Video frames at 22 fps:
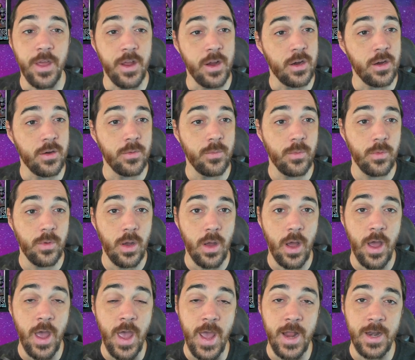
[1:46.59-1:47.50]
they're
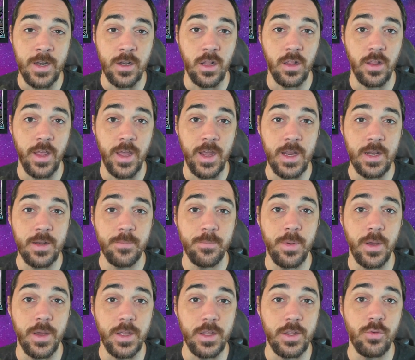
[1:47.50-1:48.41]
ahead in the
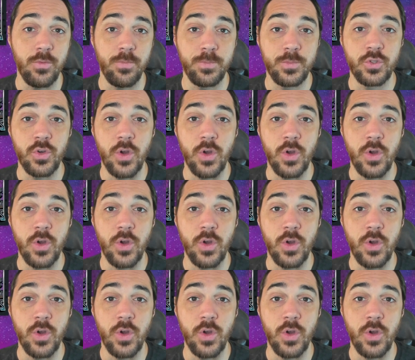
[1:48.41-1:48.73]
lane, but you